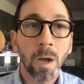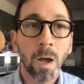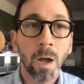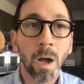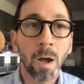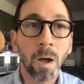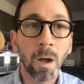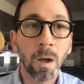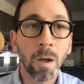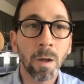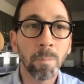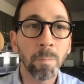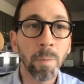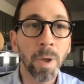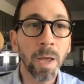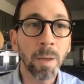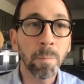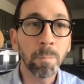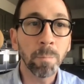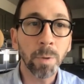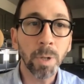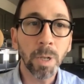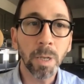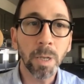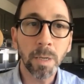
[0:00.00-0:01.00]
Um,
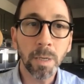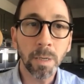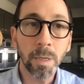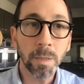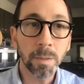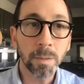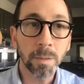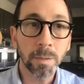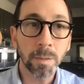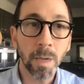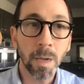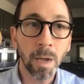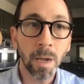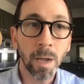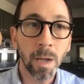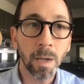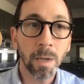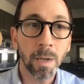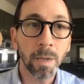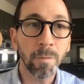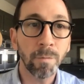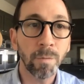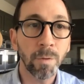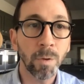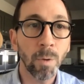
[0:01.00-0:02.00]
and please,
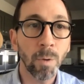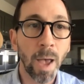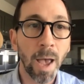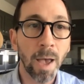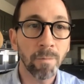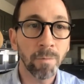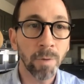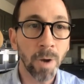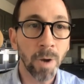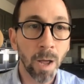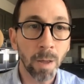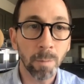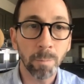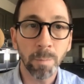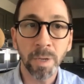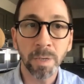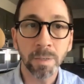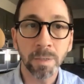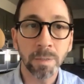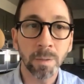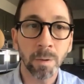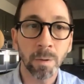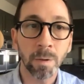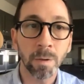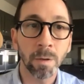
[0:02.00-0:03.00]
uh, if you have not
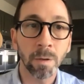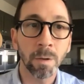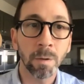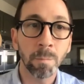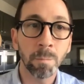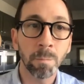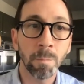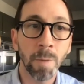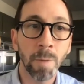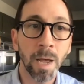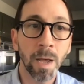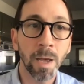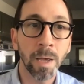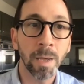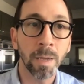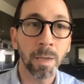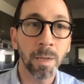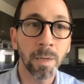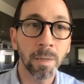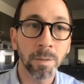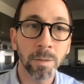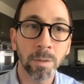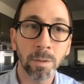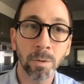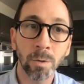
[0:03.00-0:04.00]
been to my
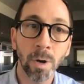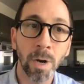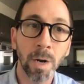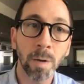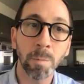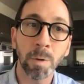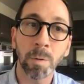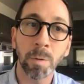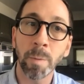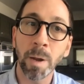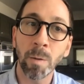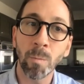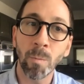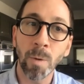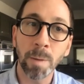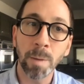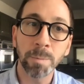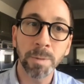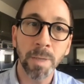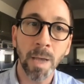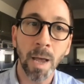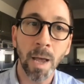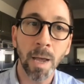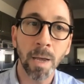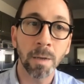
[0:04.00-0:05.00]
Instagram or my
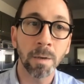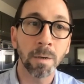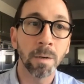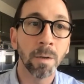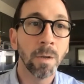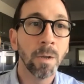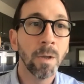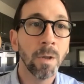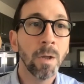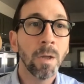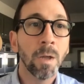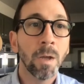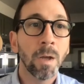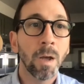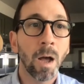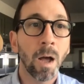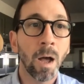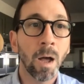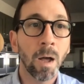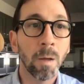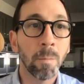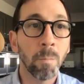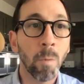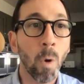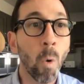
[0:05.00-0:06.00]
website
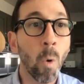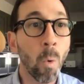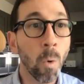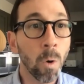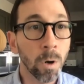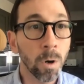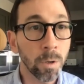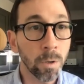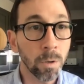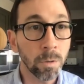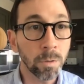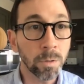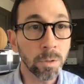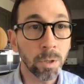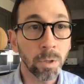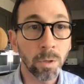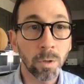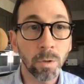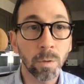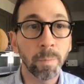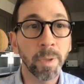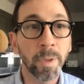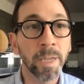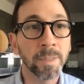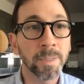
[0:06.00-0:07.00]
um, or
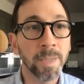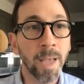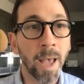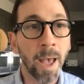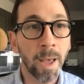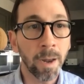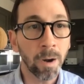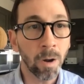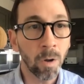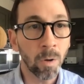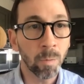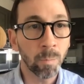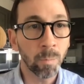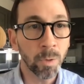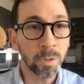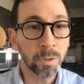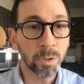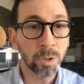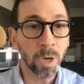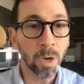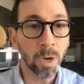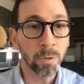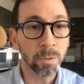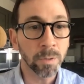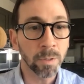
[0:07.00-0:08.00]
YouTube, it's at Home with
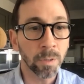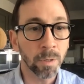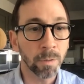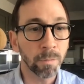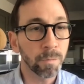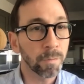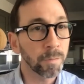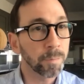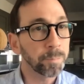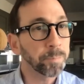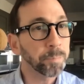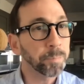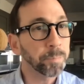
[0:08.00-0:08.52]
Joseph.